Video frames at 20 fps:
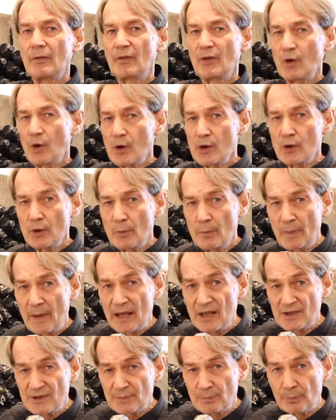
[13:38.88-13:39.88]
the
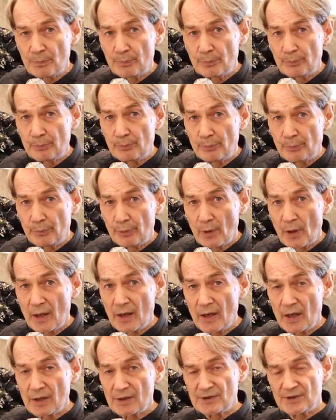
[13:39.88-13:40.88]
oil-based
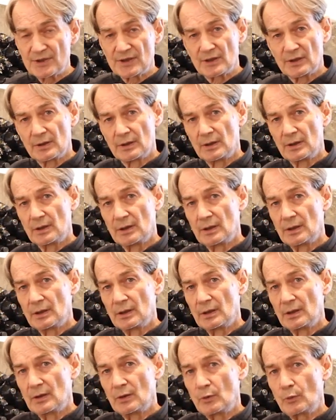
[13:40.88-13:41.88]
products
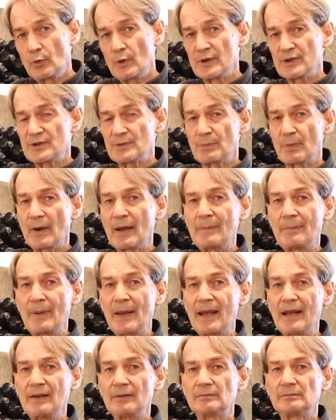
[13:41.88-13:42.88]
with spray
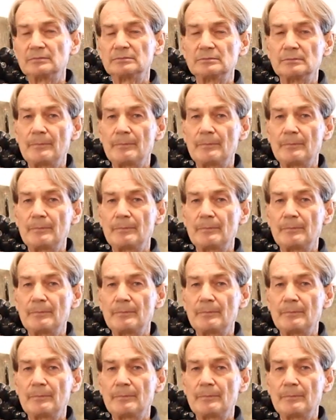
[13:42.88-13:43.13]
paint,